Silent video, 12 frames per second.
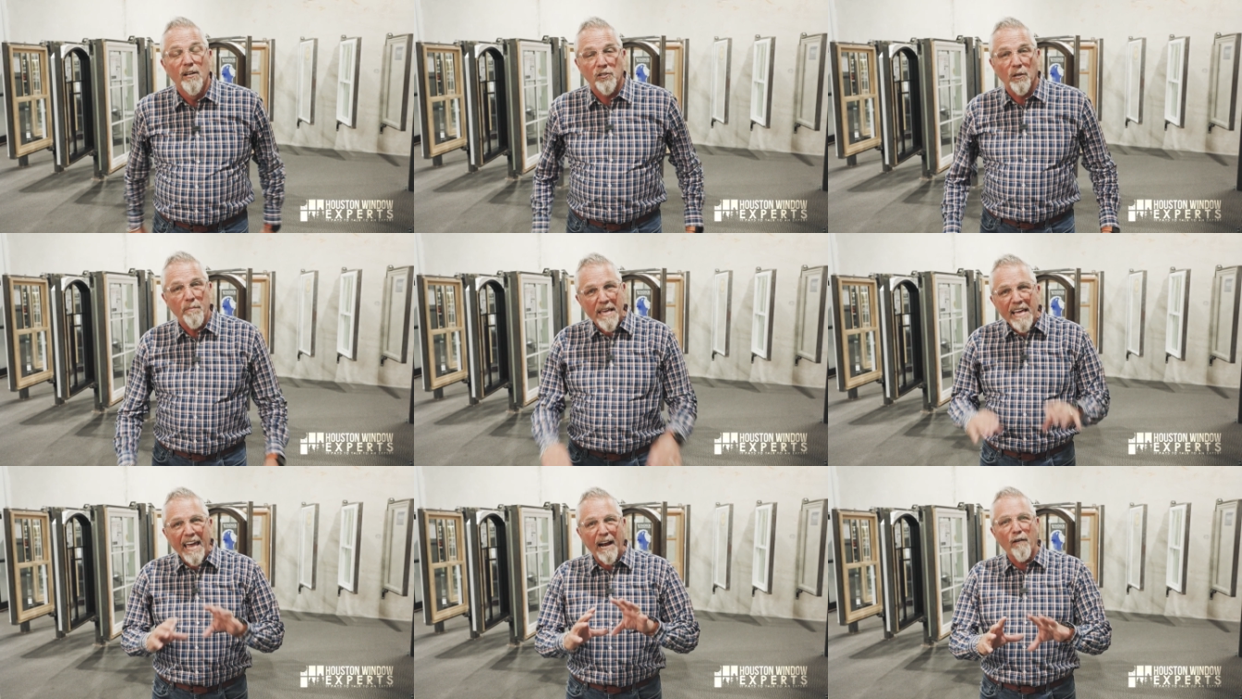So be
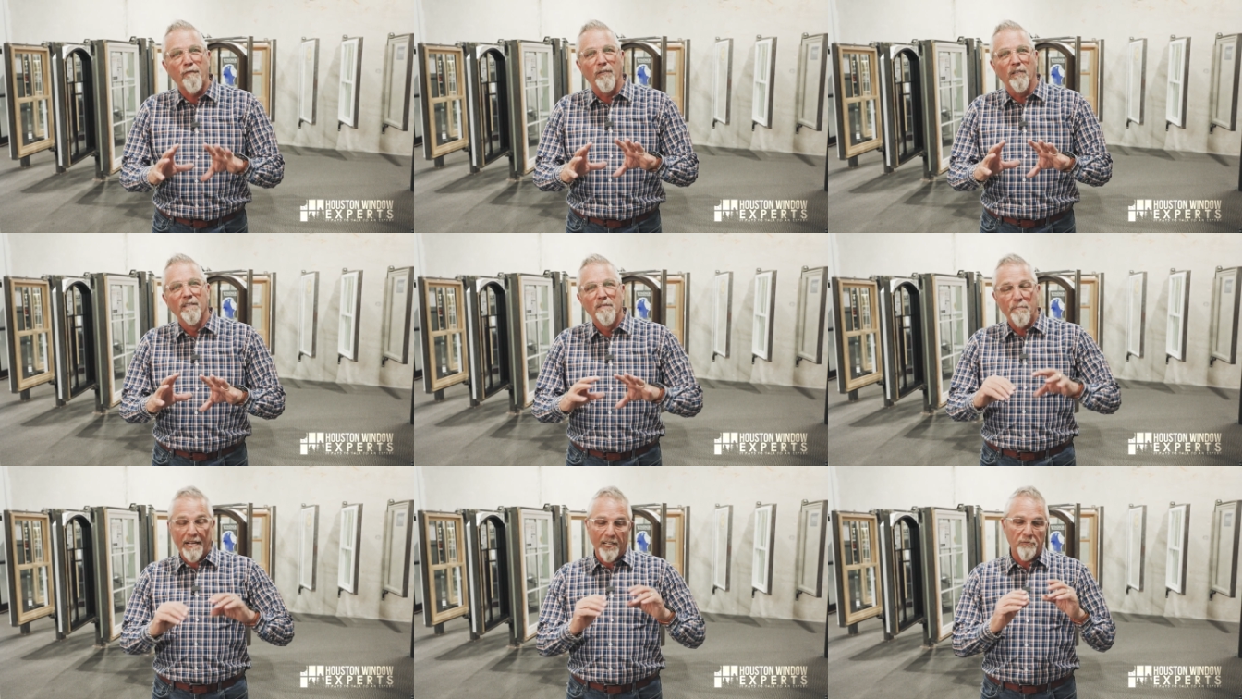careful,
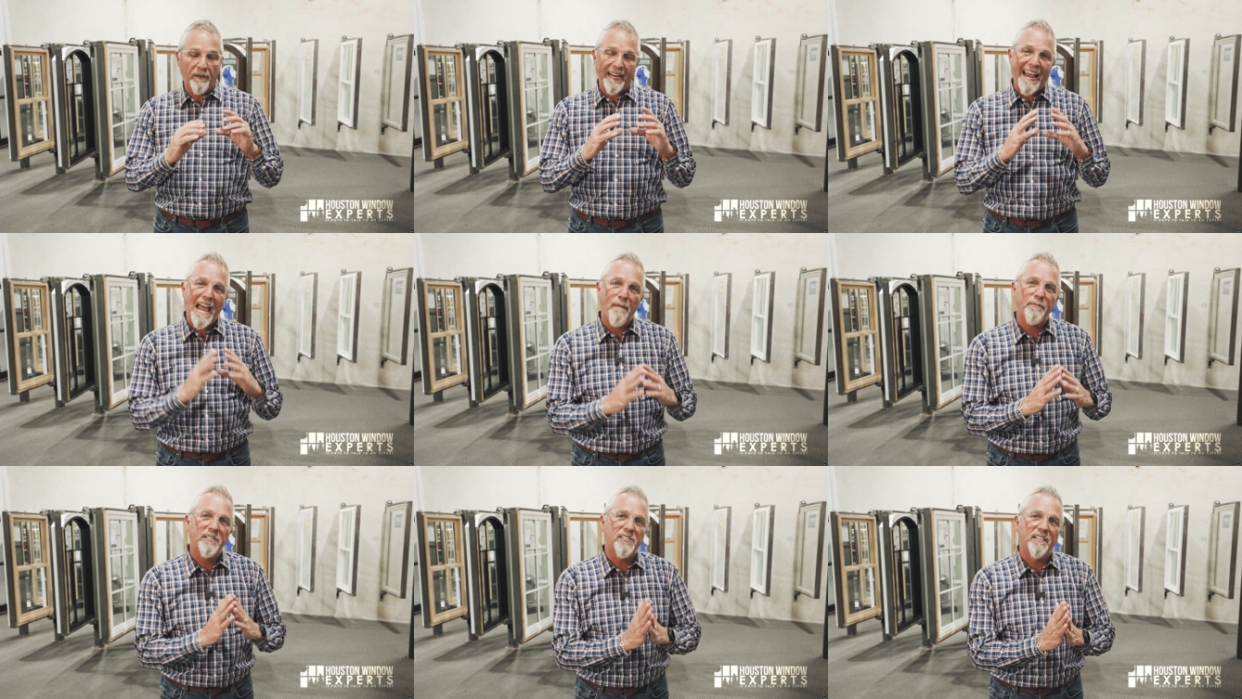because what
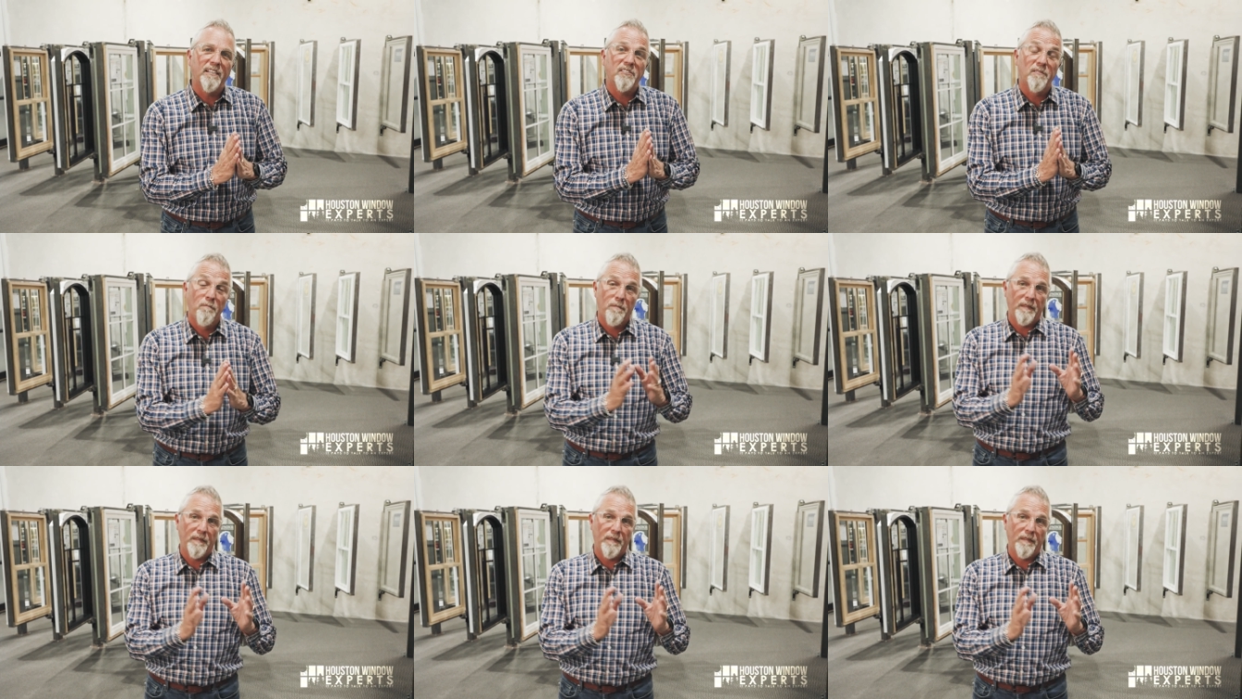happens is